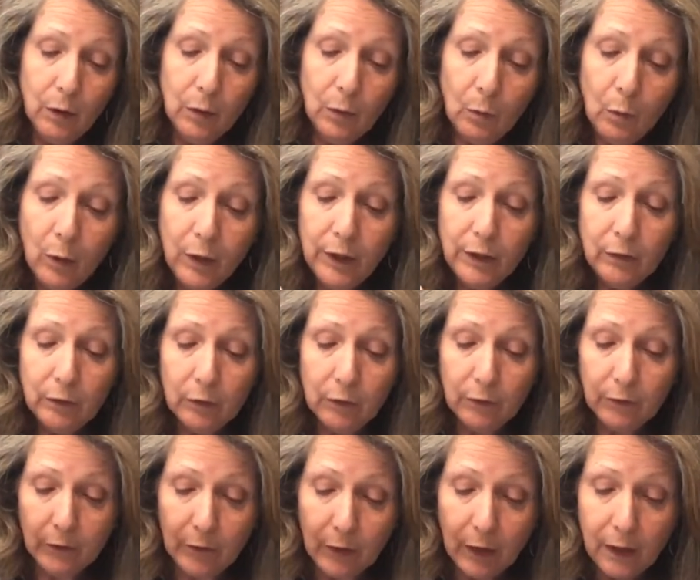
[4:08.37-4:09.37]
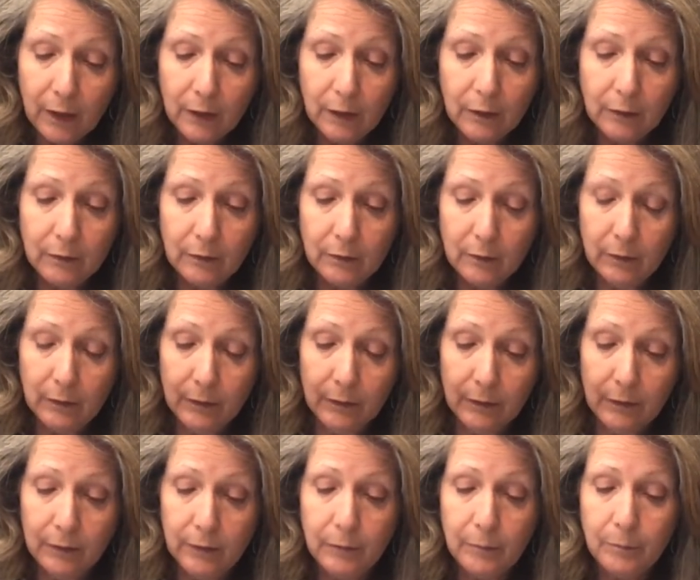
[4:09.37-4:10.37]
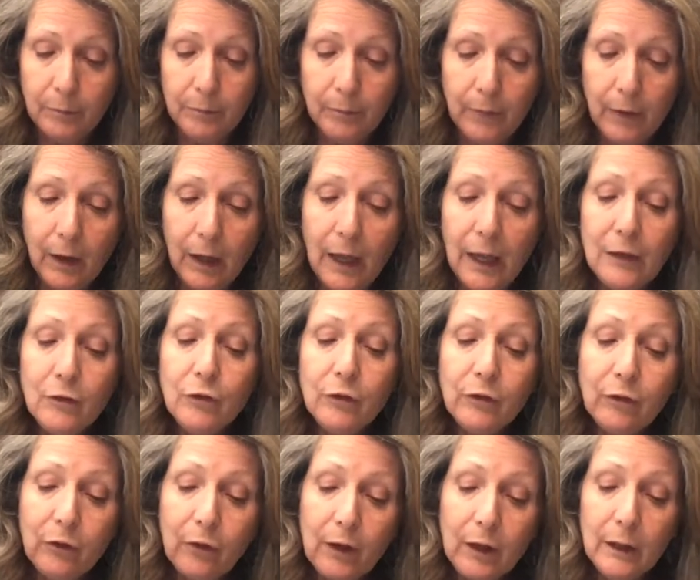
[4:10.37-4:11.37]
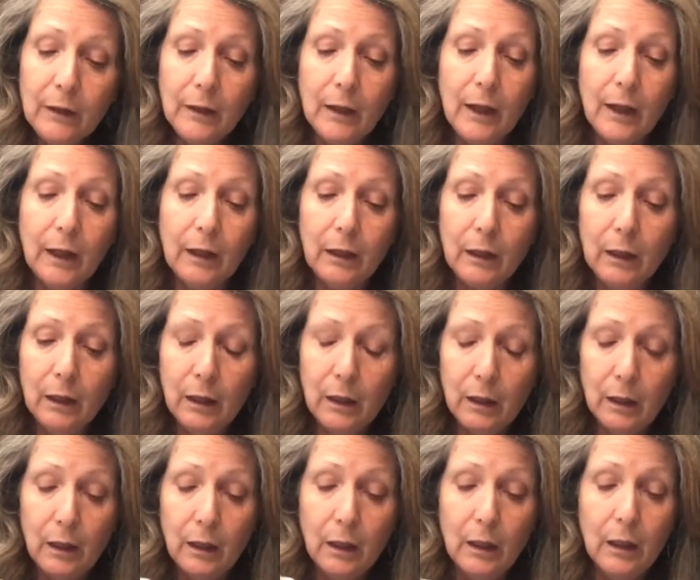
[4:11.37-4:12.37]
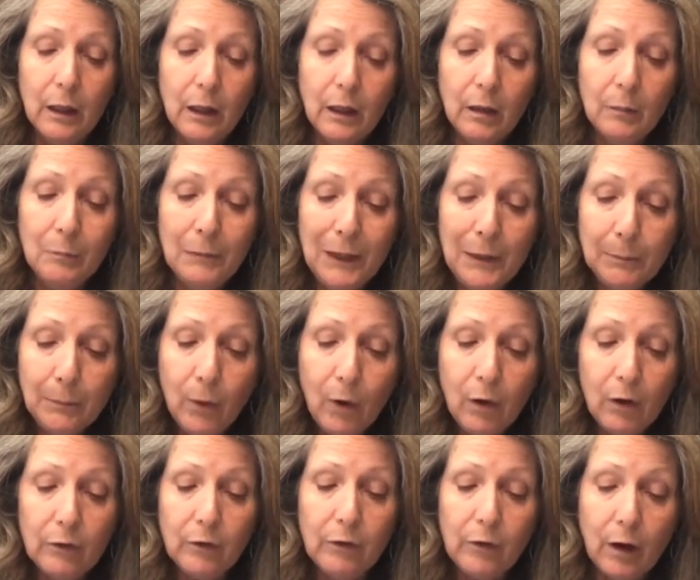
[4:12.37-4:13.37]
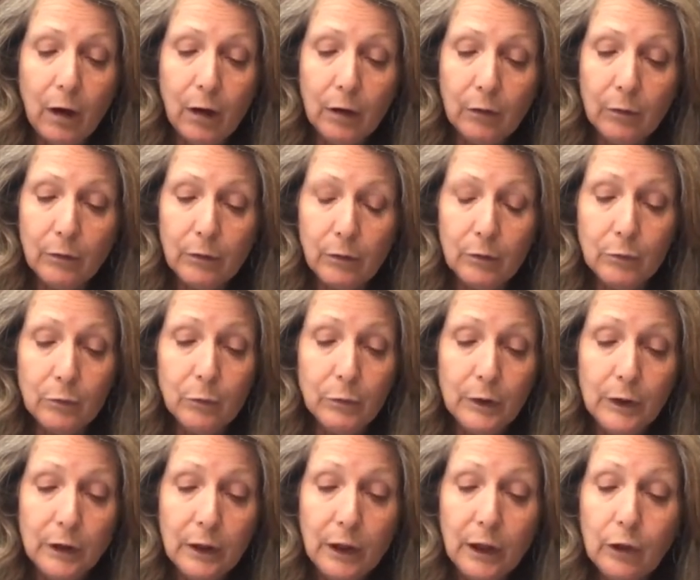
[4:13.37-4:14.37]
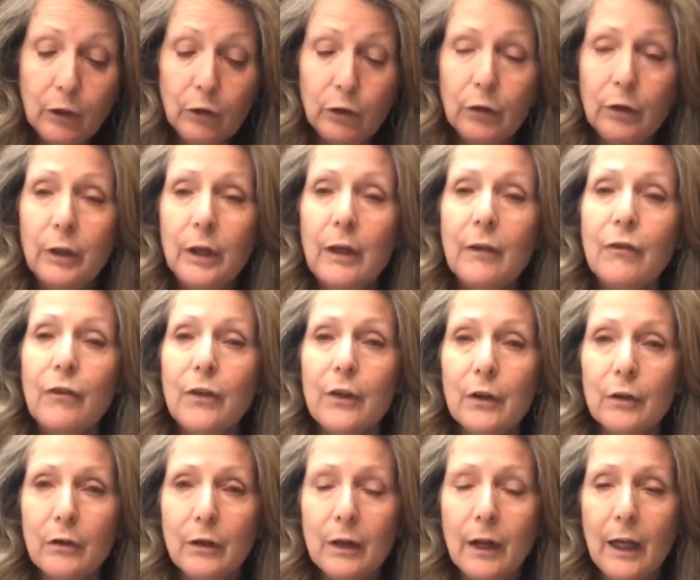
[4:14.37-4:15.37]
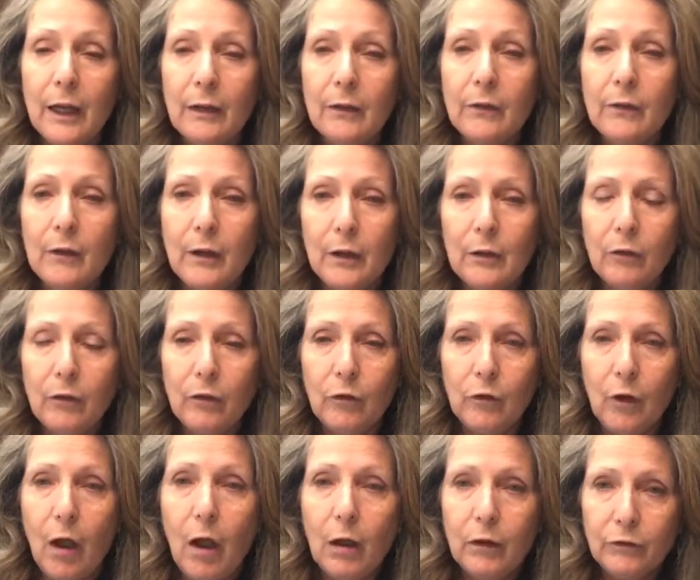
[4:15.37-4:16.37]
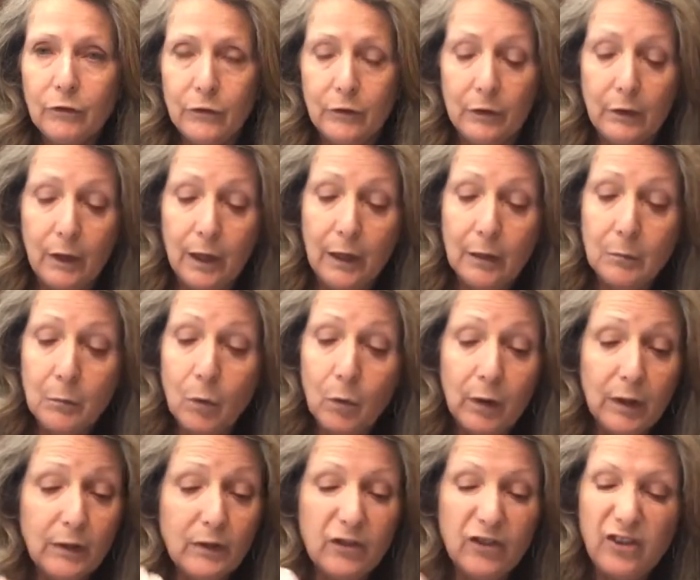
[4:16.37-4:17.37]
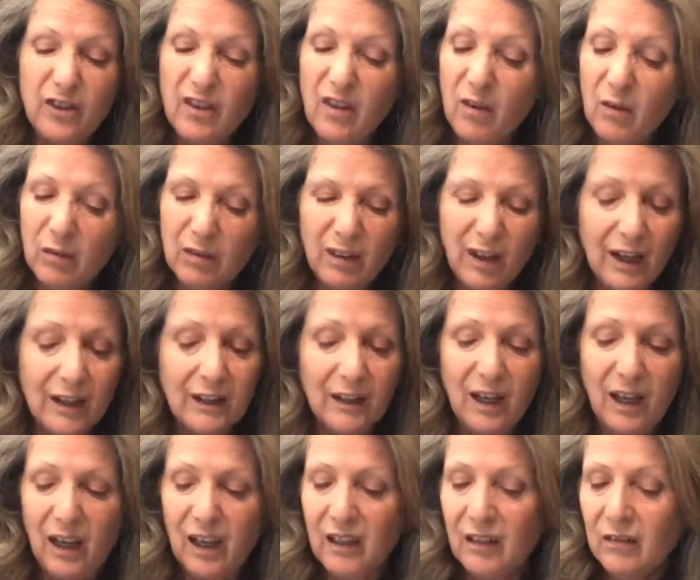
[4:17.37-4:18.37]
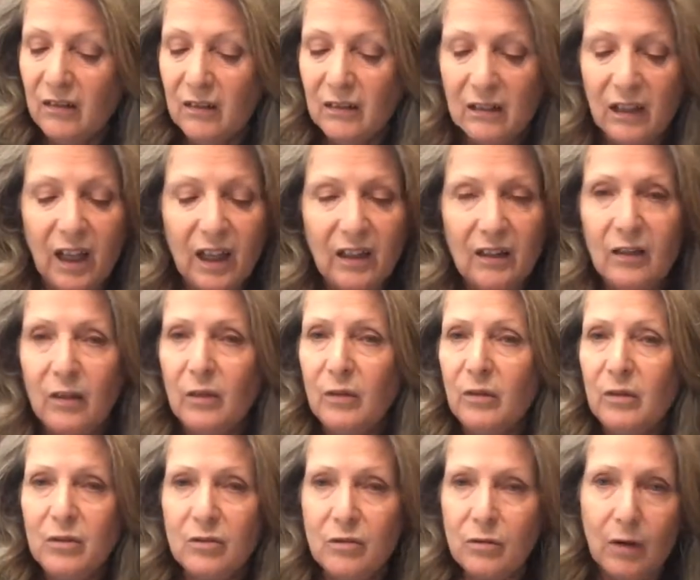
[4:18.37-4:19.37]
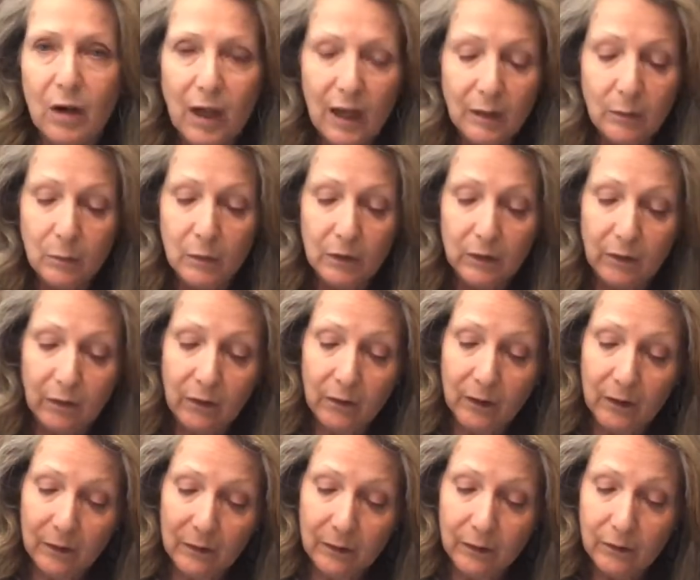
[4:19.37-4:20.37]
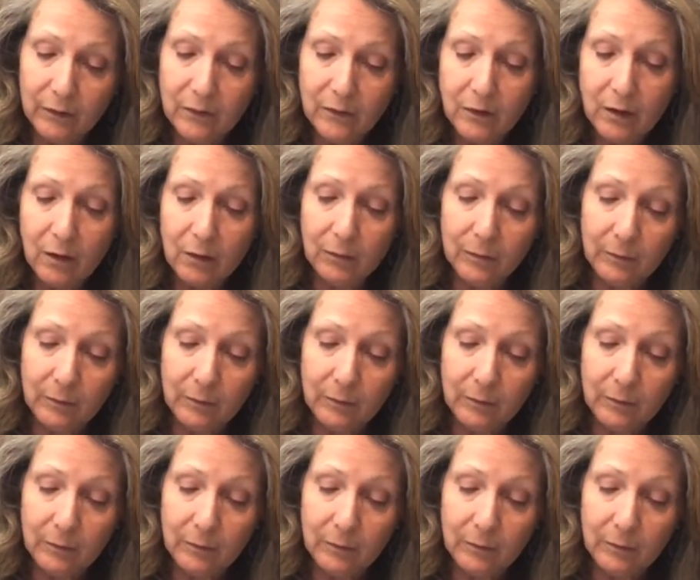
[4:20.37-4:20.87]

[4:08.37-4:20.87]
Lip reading: what it looks like. I just think that meatballs are really good if they're nice and soft and moist. I don't like those dry ones. So,